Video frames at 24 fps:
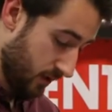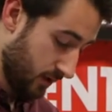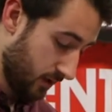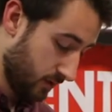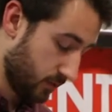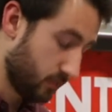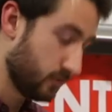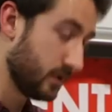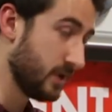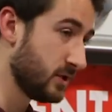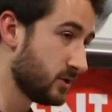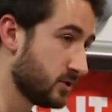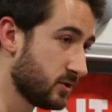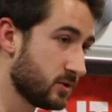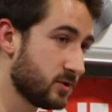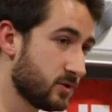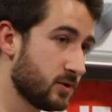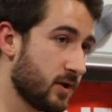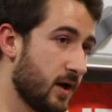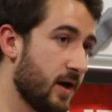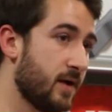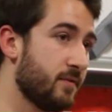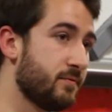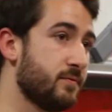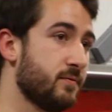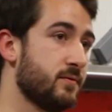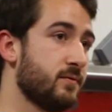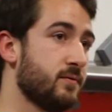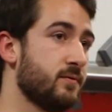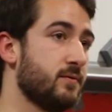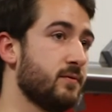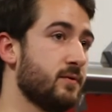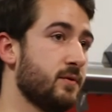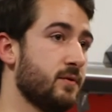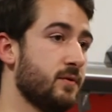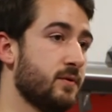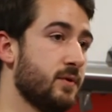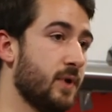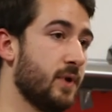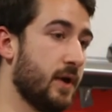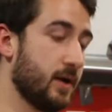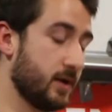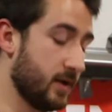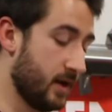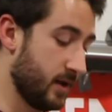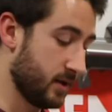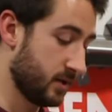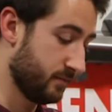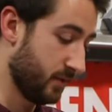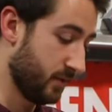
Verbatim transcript: Greece doesn't have that kind of